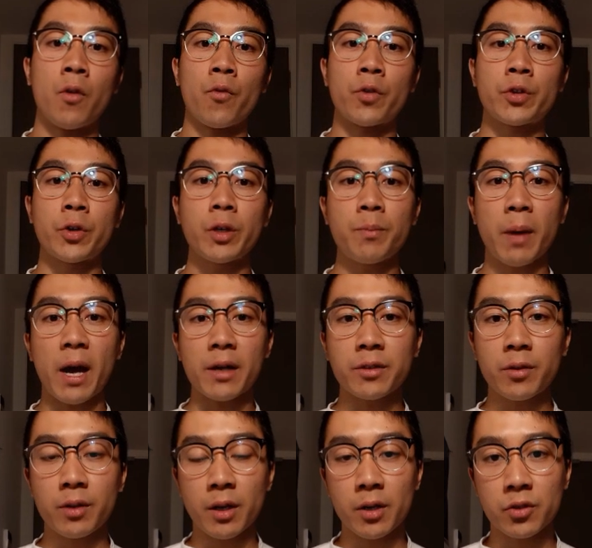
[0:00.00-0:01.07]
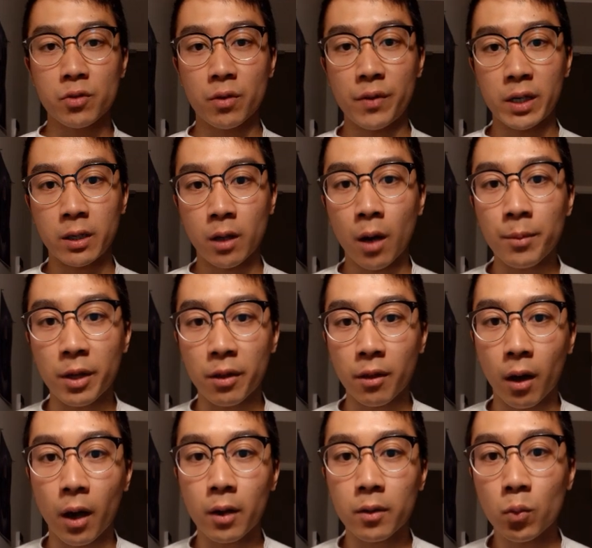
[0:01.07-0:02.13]
Returning back to the history of economic
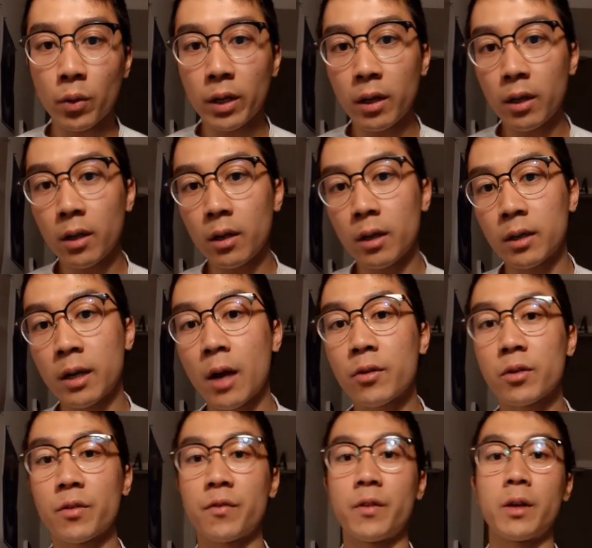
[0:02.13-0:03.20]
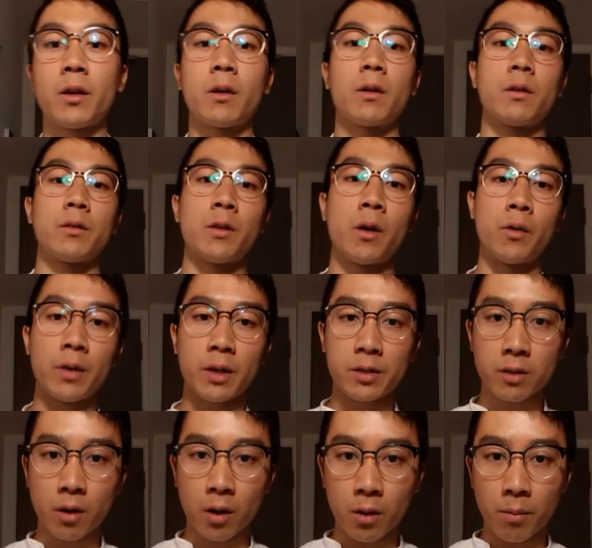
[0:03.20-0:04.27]
thought, we encounter the figure known
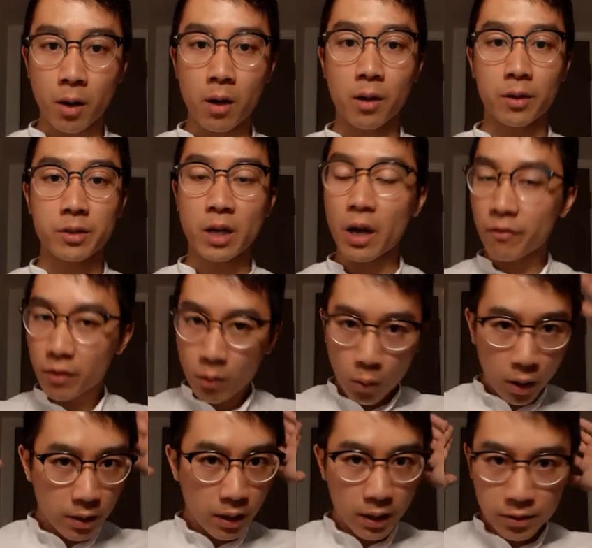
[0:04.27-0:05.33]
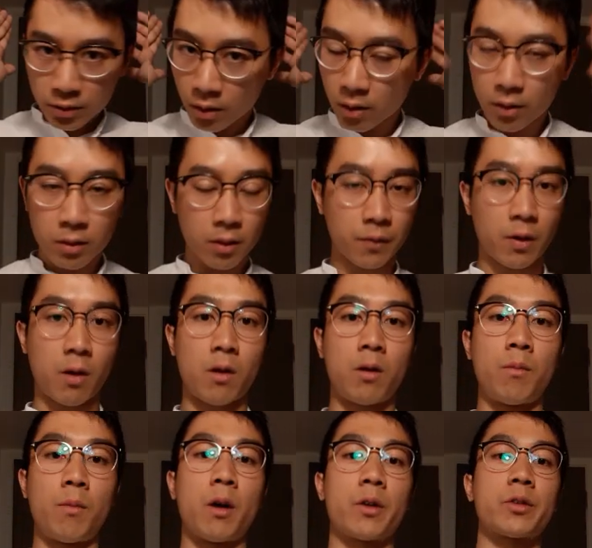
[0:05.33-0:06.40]
as Karl Marx. Everyone has heard of Karl
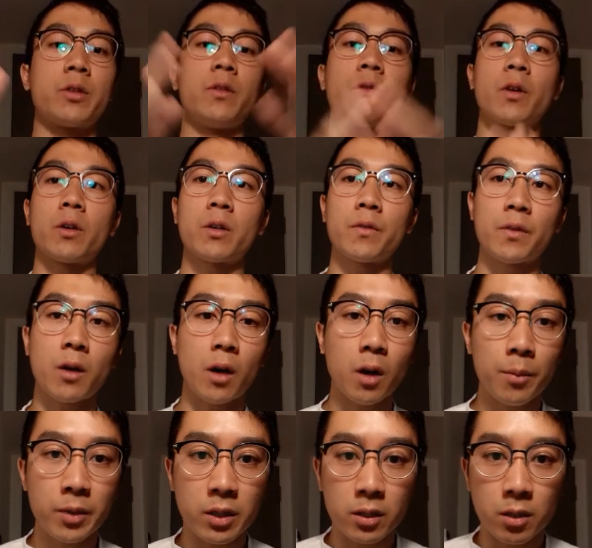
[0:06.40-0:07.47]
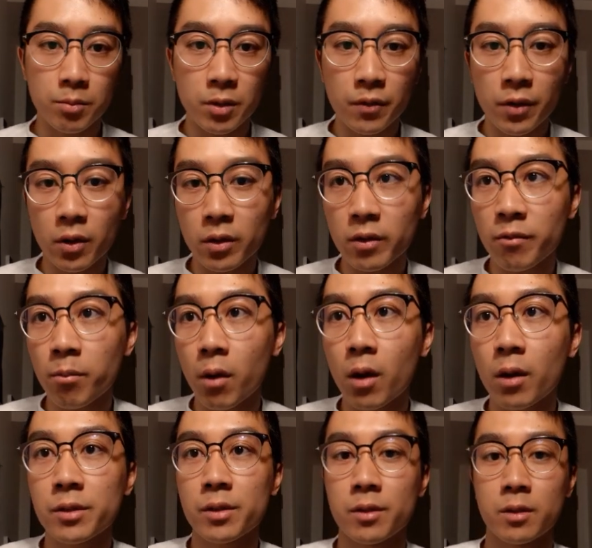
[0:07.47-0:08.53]
Marx. You've heard of communism. You've heard of
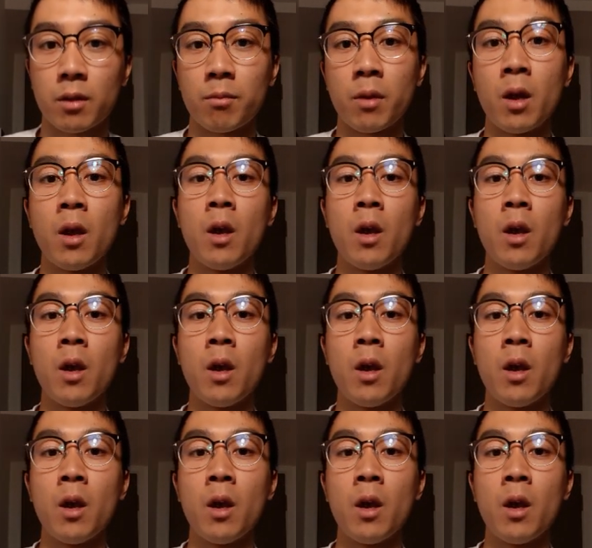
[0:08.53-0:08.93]
Marxism.